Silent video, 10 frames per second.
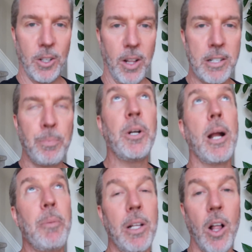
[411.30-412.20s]
So let's put
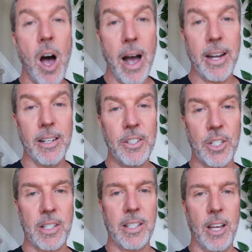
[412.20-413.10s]
it up a little higher
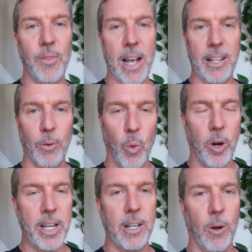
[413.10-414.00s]
just to see if that little
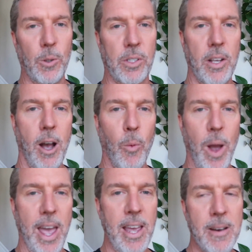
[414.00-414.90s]
warning goes
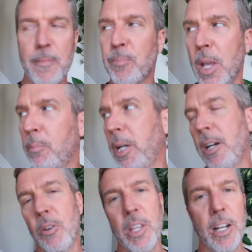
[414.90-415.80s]
away. But
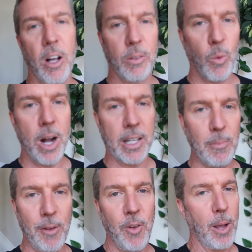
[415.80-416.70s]
I don't think I'll walk
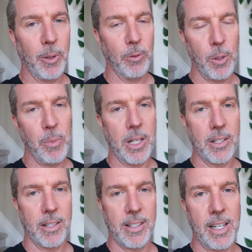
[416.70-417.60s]
in my family room
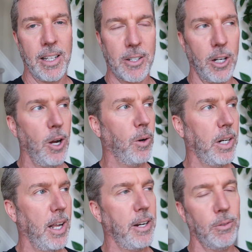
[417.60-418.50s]
because the ceilings are
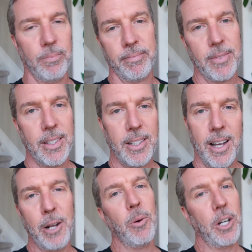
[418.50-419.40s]
lower and
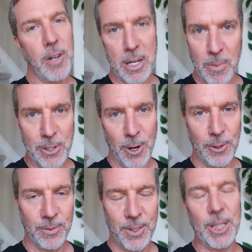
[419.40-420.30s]
I don't want to crash my drone.
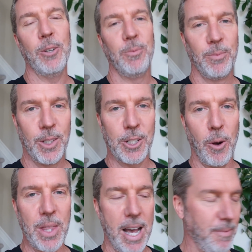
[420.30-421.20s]
So let's
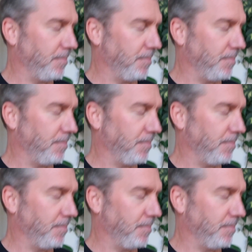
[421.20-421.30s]
go with that.